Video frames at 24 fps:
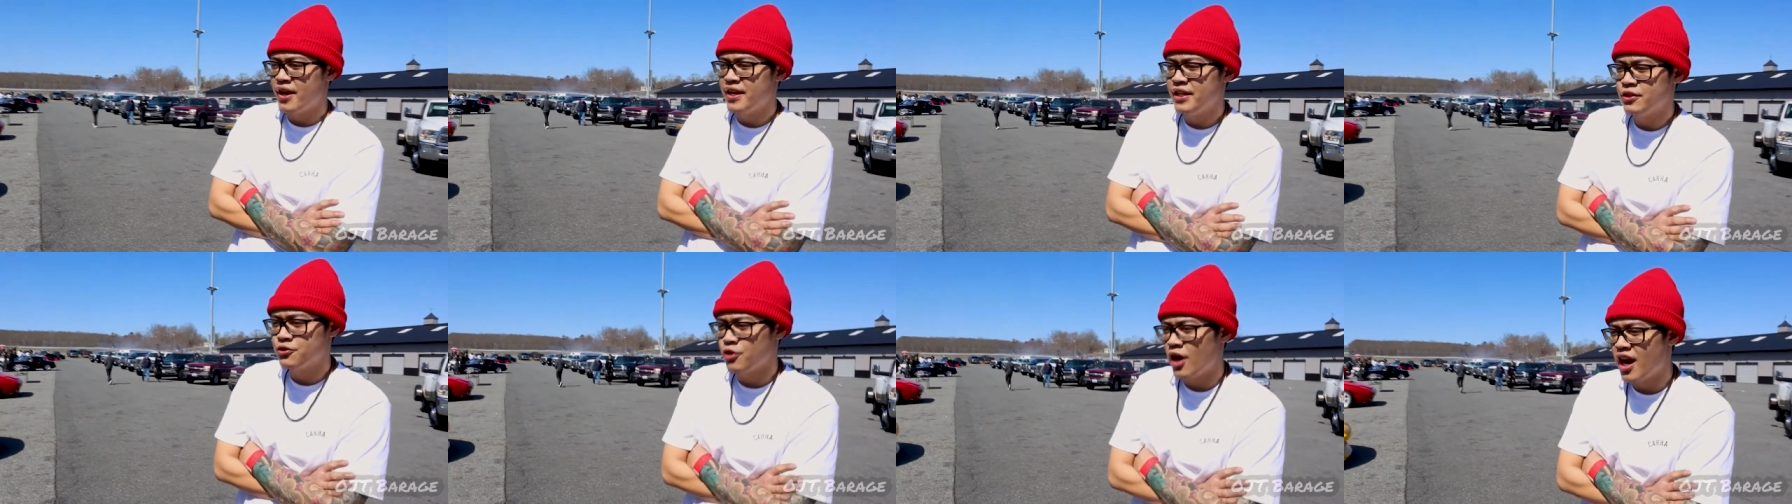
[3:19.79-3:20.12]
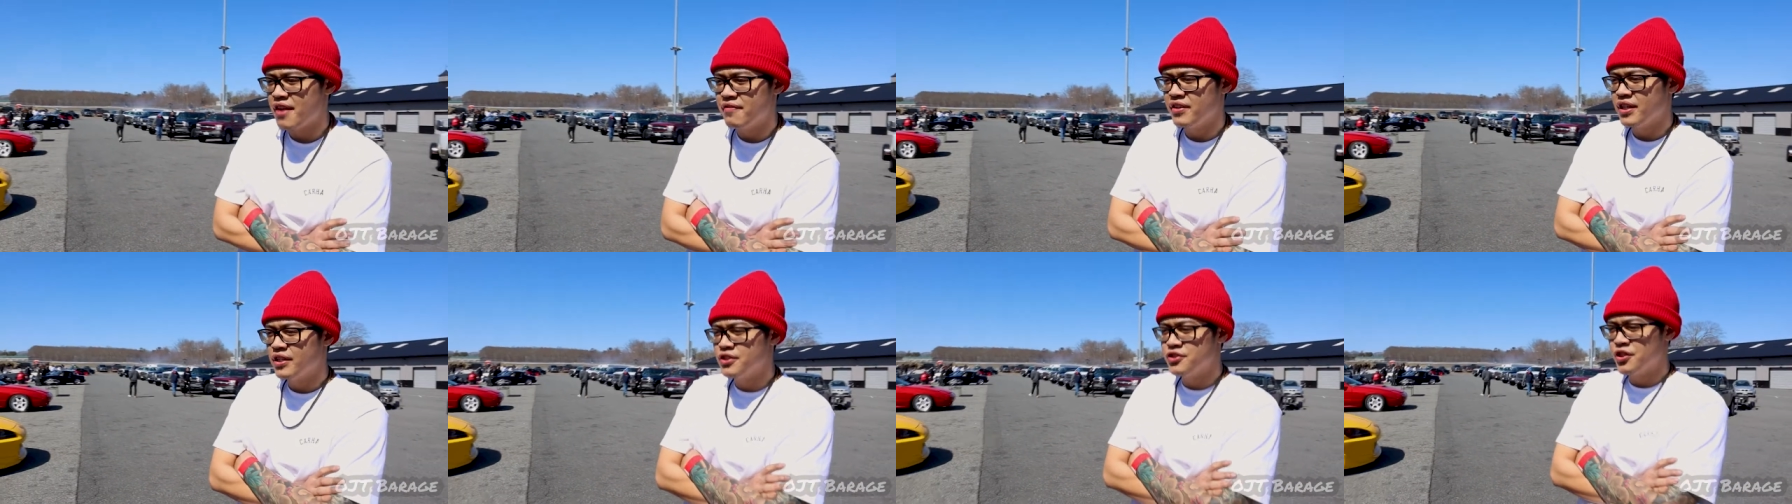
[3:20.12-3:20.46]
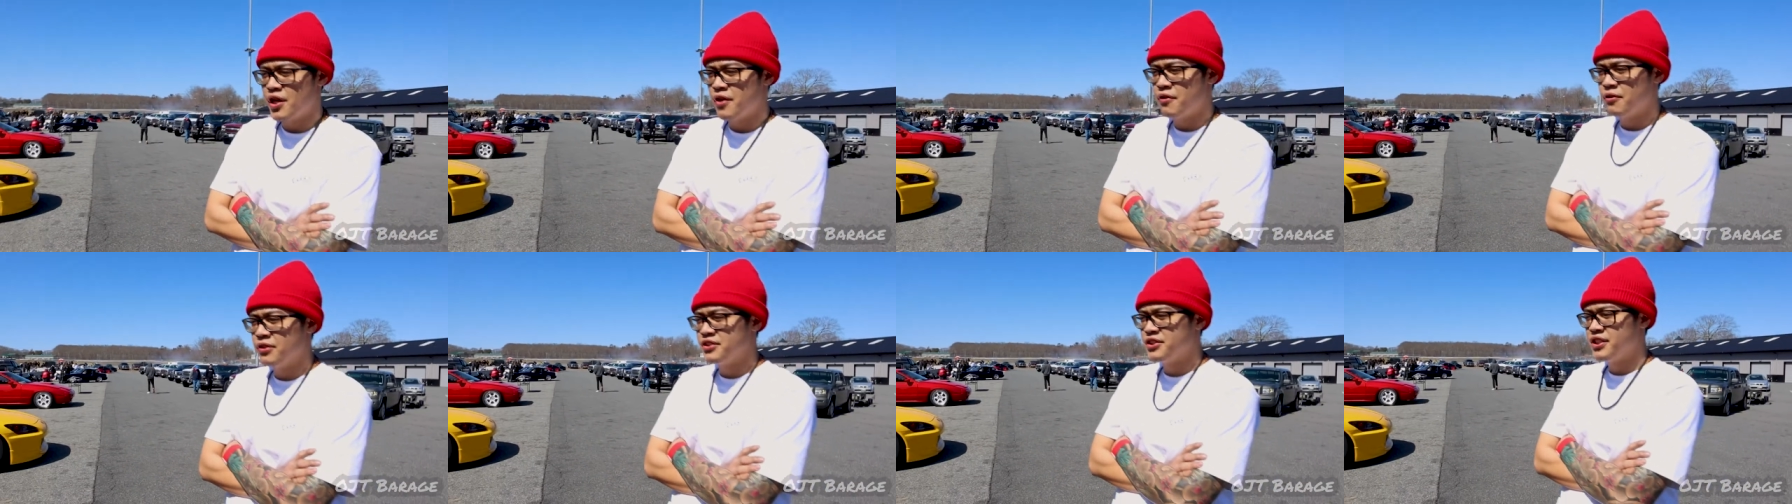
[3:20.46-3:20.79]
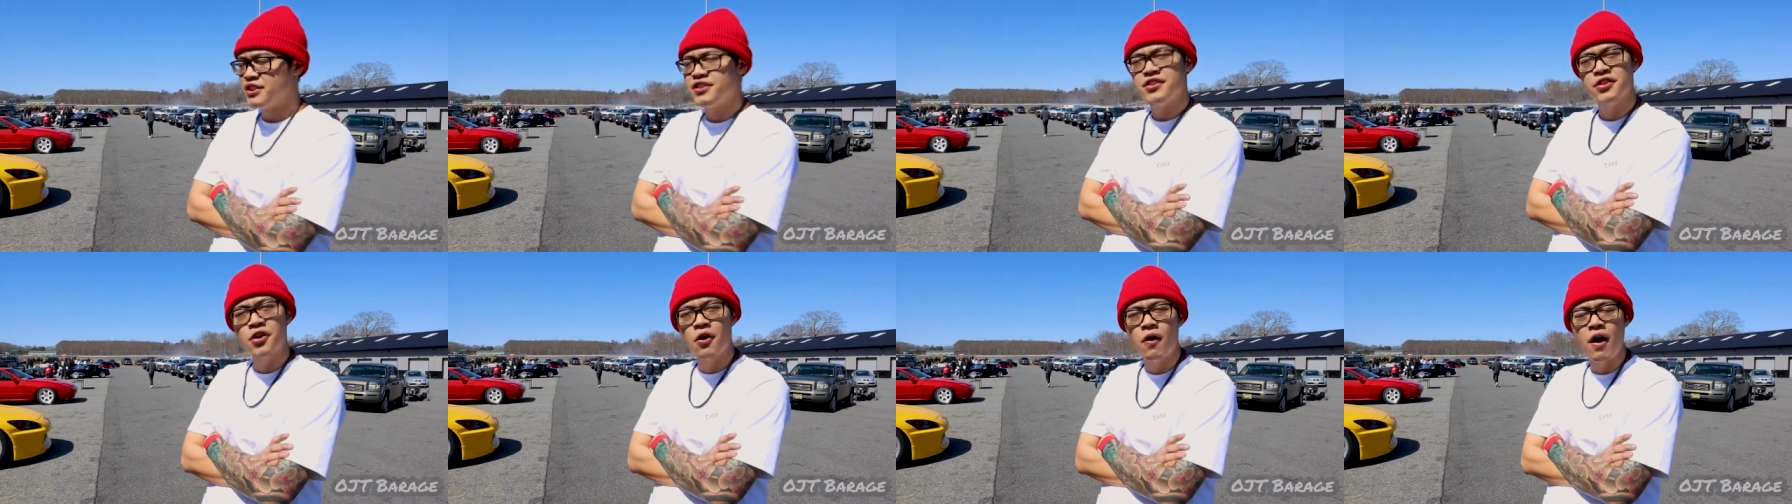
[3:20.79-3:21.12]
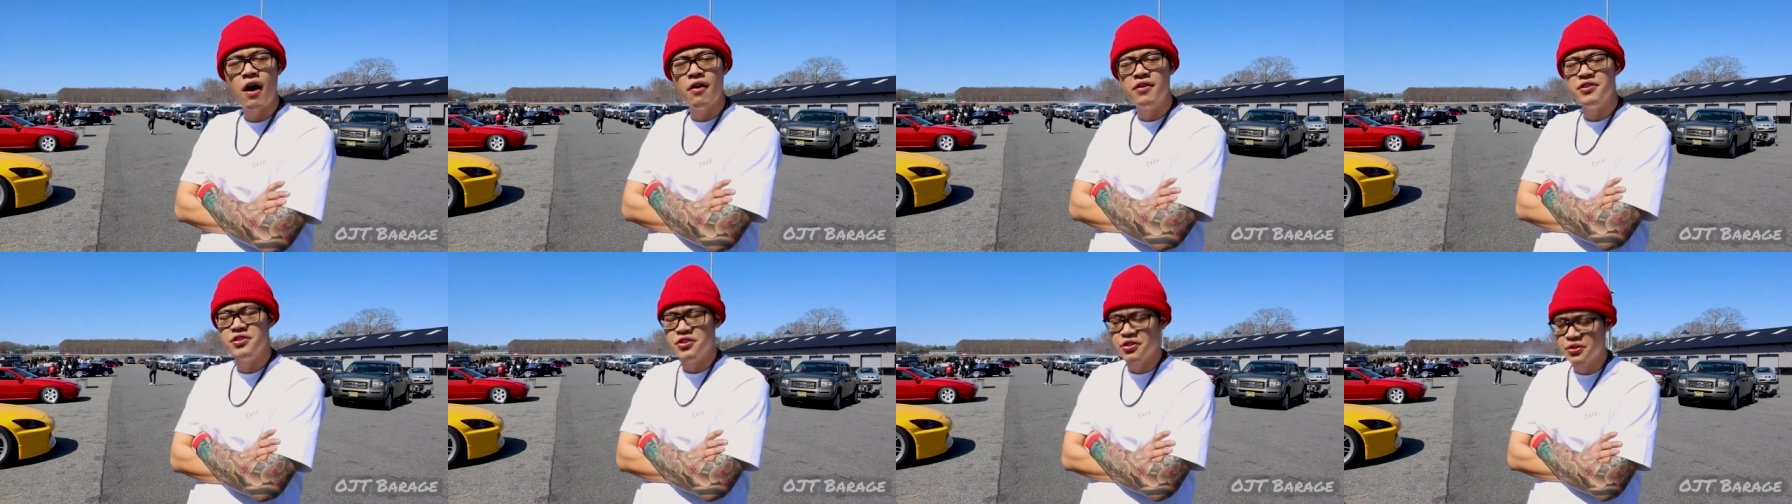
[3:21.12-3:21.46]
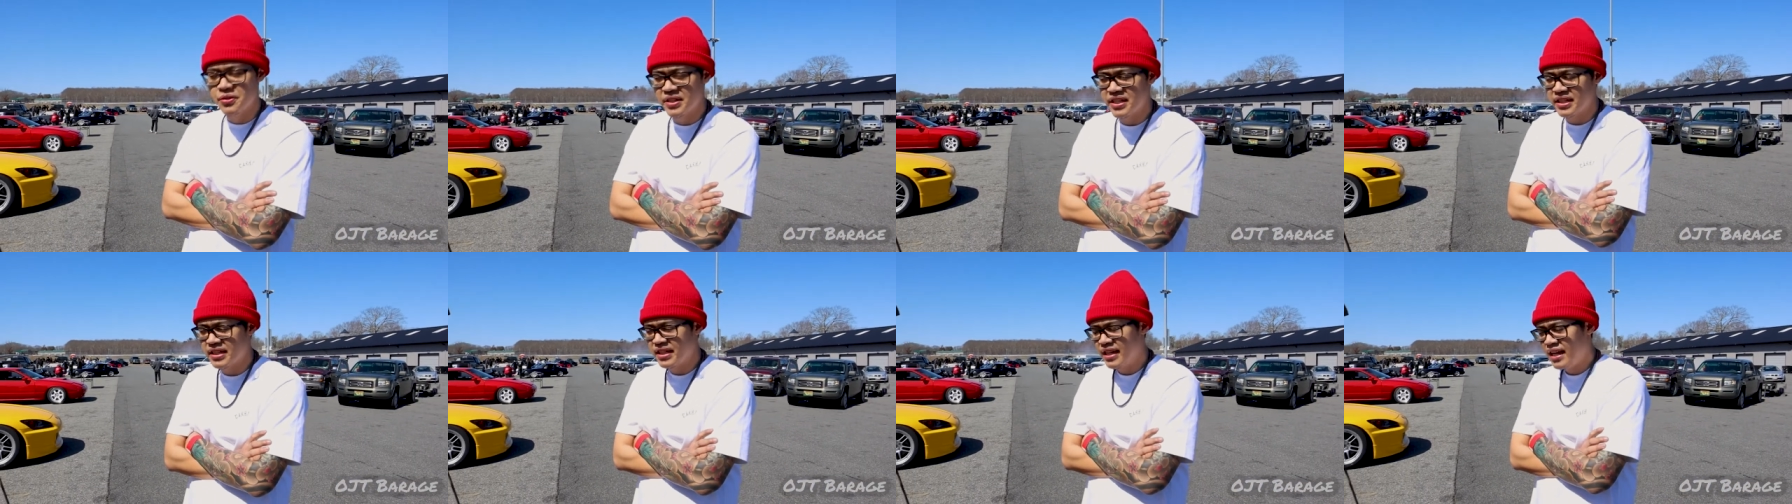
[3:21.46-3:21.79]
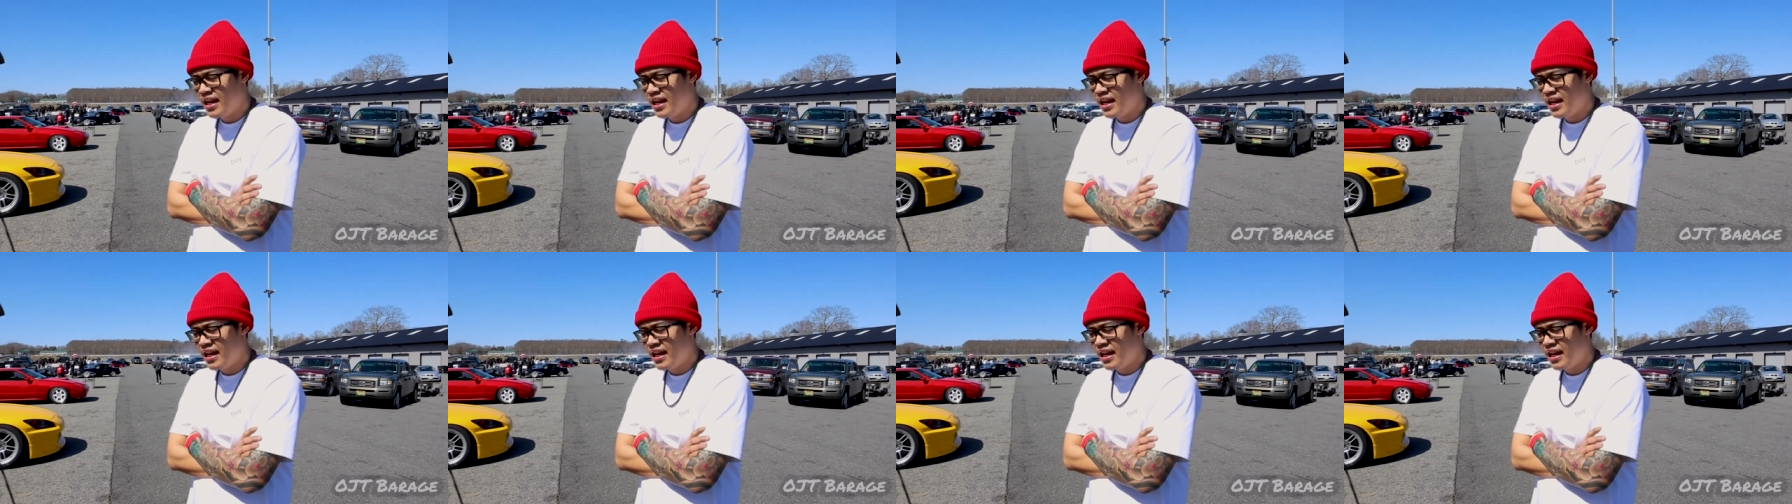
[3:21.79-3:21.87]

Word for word: any driving in general, is just to go out and do it.